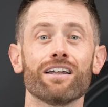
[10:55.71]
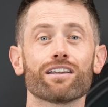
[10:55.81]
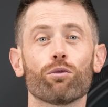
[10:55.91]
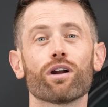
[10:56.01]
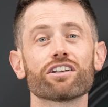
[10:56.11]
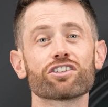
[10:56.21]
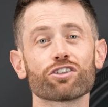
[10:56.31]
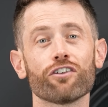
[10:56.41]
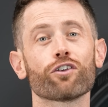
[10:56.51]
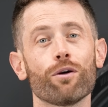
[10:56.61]
that while a
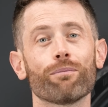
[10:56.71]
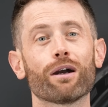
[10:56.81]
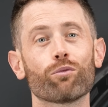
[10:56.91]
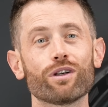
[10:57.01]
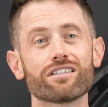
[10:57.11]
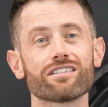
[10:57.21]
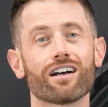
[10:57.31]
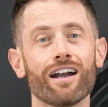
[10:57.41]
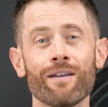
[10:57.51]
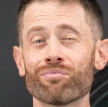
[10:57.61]
soft compound winter
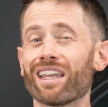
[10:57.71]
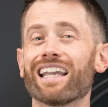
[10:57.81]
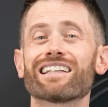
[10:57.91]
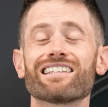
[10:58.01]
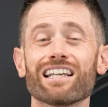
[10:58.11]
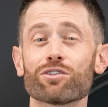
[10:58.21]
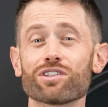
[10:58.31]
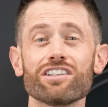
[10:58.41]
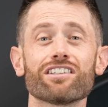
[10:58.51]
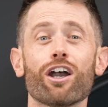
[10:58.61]
tyre excels
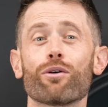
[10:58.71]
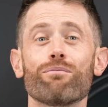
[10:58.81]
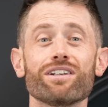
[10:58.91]
in snow and